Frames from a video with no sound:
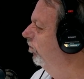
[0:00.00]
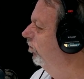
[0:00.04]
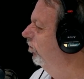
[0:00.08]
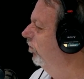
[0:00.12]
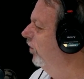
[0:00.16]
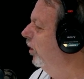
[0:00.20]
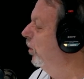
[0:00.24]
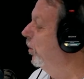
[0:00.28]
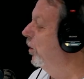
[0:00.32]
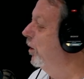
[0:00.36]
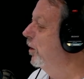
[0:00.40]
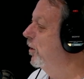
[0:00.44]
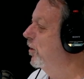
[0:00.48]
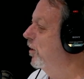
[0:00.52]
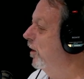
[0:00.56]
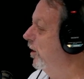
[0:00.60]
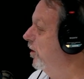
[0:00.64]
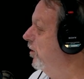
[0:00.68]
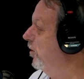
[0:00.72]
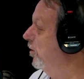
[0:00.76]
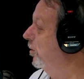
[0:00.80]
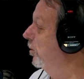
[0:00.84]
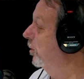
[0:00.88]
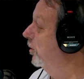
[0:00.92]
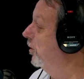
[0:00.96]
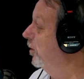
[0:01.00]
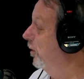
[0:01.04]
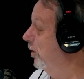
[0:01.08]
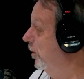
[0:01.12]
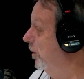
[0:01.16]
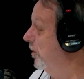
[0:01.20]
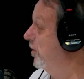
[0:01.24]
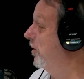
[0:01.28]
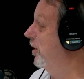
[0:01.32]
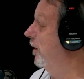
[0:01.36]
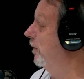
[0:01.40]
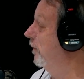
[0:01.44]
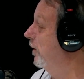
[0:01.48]
You weren't just short. You
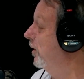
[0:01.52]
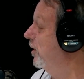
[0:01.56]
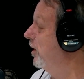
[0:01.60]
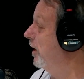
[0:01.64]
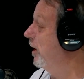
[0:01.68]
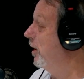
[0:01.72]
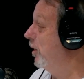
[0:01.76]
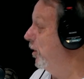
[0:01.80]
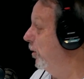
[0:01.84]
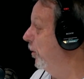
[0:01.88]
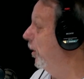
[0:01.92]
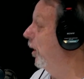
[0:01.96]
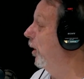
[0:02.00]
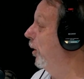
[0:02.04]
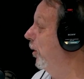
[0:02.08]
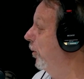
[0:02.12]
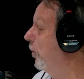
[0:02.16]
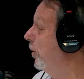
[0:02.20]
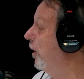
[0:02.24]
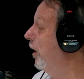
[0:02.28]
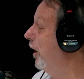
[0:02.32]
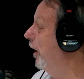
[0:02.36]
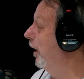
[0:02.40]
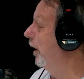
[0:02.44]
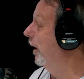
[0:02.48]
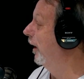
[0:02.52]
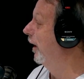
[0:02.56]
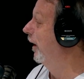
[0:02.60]
got 17. You are the winner.